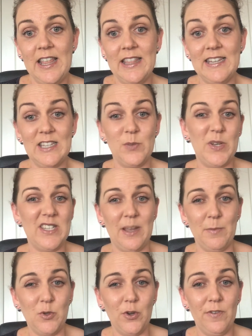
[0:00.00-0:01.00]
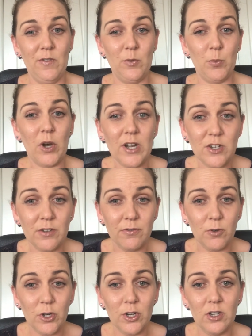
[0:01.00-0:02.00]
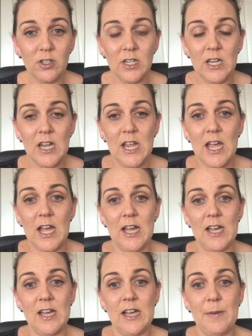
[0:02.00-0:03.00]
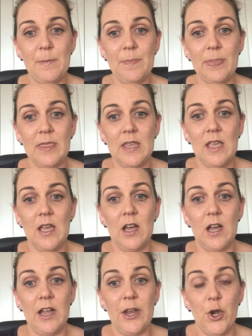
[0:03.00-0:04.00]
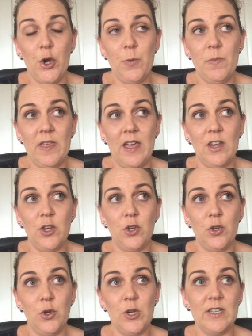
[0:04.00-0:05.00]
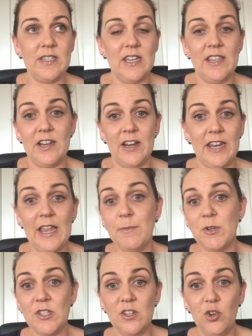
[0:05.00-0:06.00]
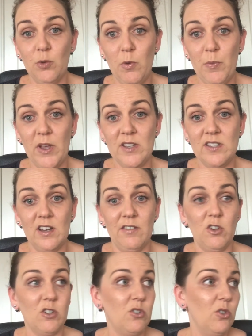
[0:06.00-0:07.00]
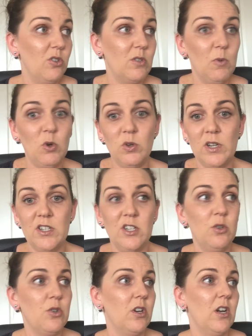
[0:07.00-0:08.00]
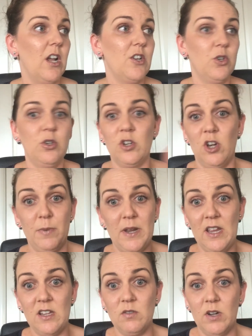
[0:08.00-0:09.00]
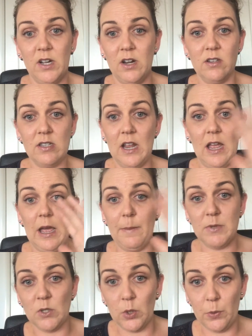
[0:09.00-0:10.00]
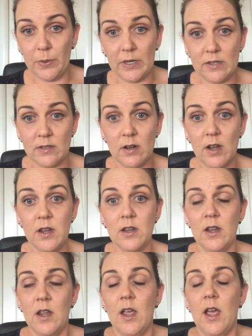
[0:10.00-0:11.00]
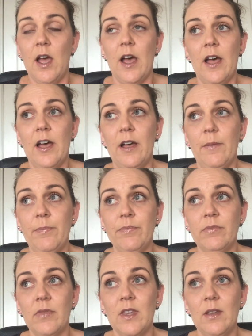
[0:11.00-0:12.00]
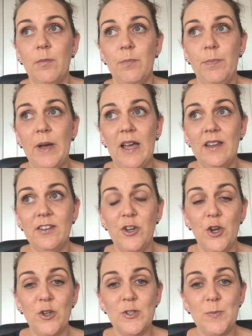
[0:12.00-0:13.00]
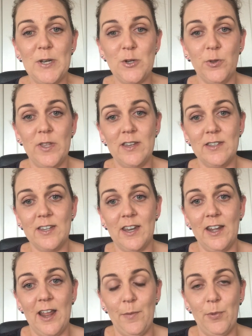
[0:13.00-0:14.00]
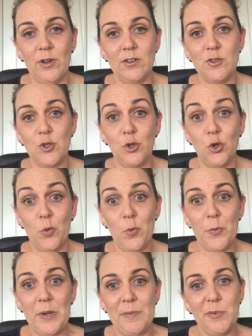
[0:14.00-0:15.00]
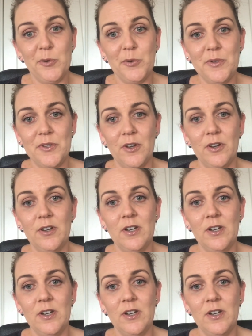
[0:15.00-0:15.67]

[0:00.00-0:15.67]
this has been some sort of inspiration for you. I hope that you can see that I am just a normal person. I've got 2 small children. I should show you my house right now. It's an absolute pigsty. But, you know, special things can happen to normal people. So